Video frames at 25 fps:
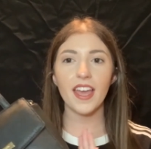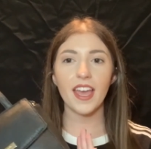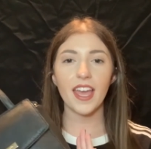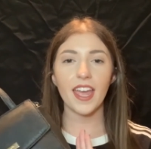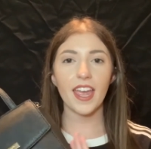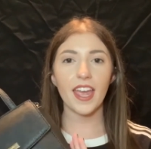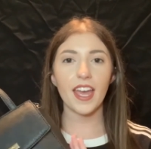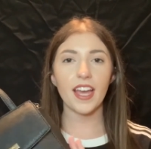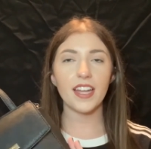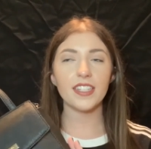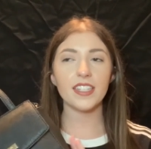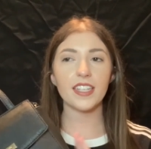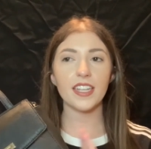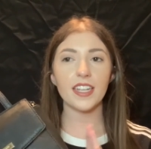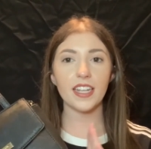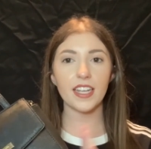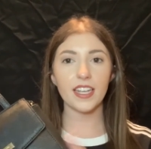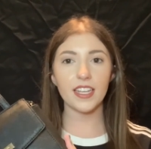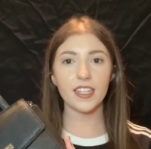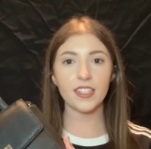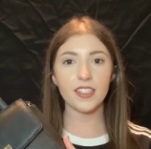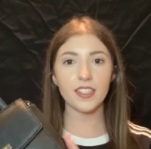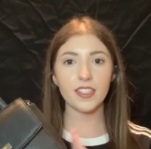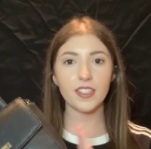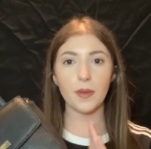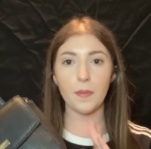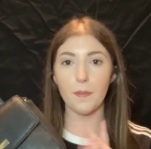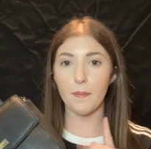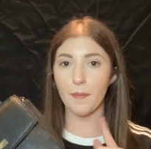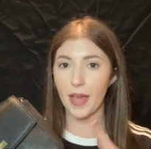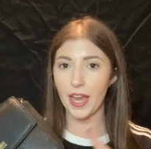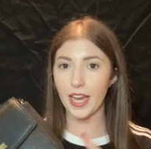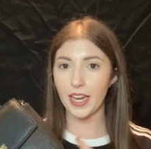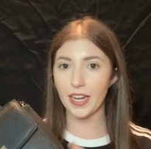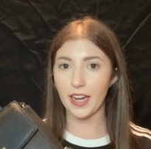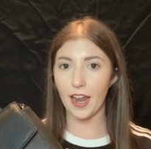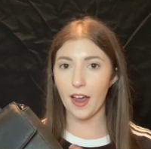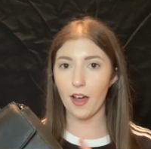and it is
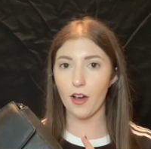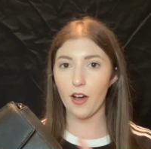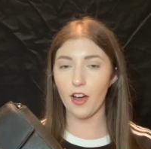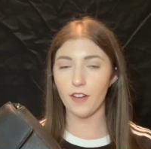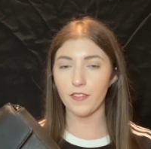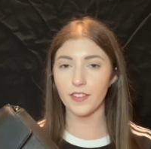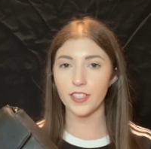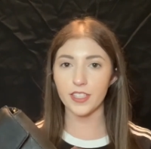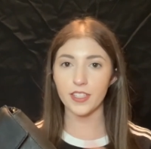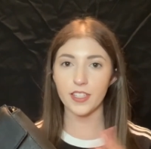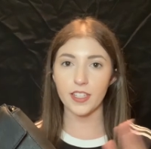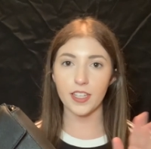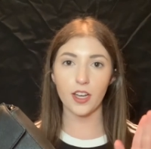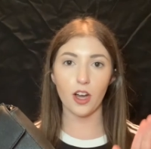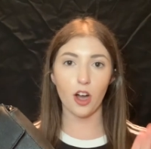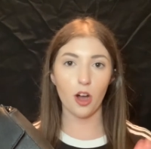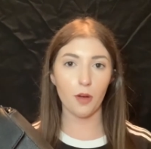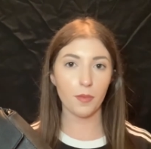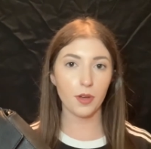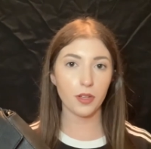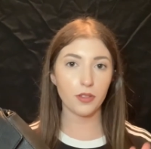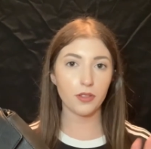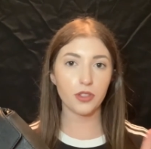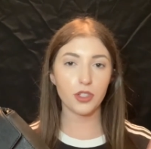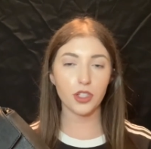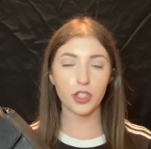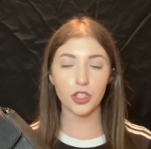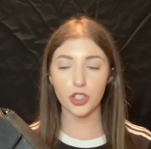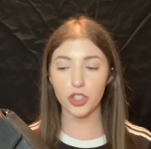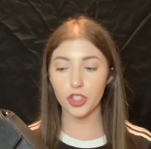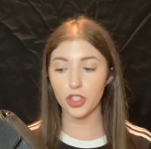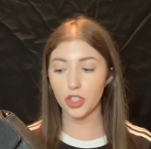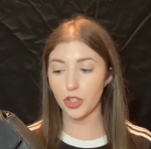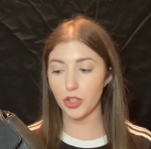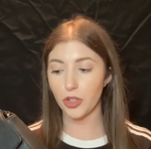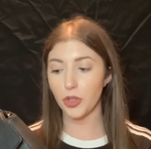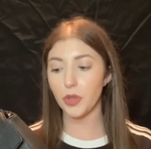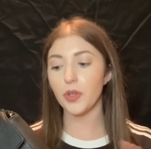May now, obviously almost
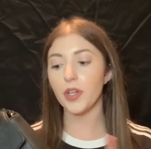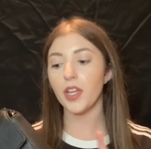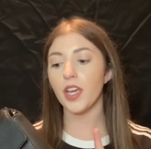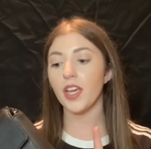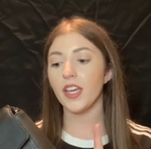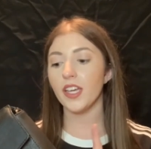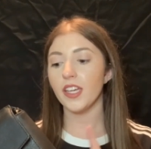June,